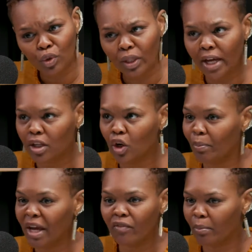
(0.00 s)
Like,
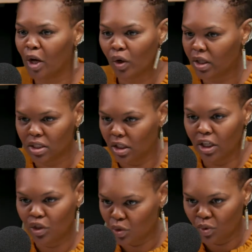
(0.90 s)
Bank of America isn't going
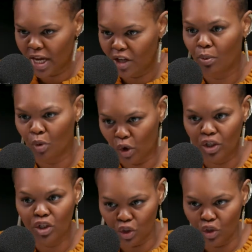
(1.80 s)
to do that. Your mortgage
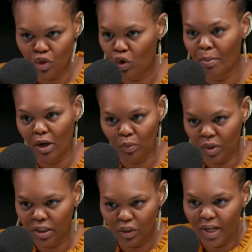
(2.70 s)
is due no matter
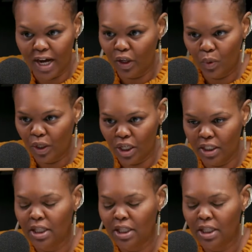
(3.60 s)
what you got going on.